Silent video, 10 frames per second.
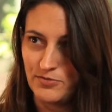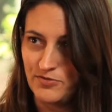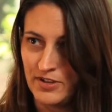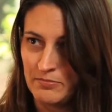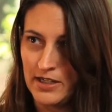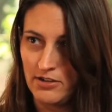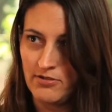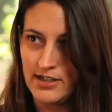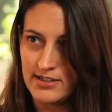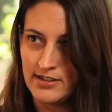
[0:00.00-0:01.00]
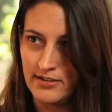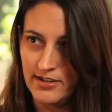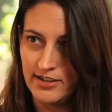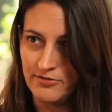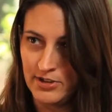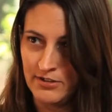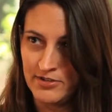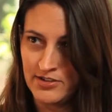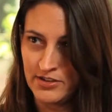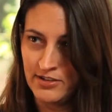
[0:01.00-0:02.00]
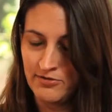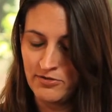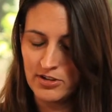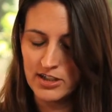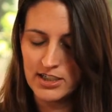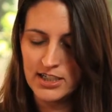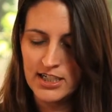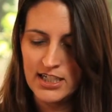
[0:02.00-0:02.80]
fit my criteria of what I was looking for.